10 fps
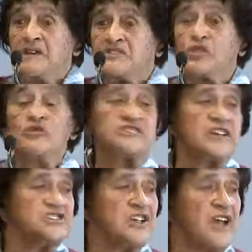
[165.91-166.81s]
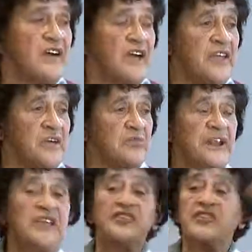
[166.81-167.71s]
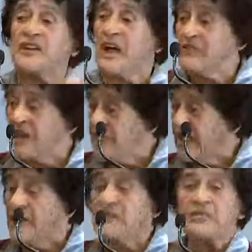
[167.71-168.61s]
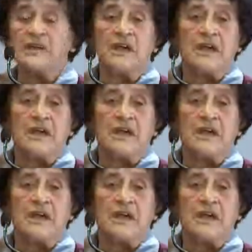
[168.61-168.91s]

school teacher, and I've had the police, and I've had the health.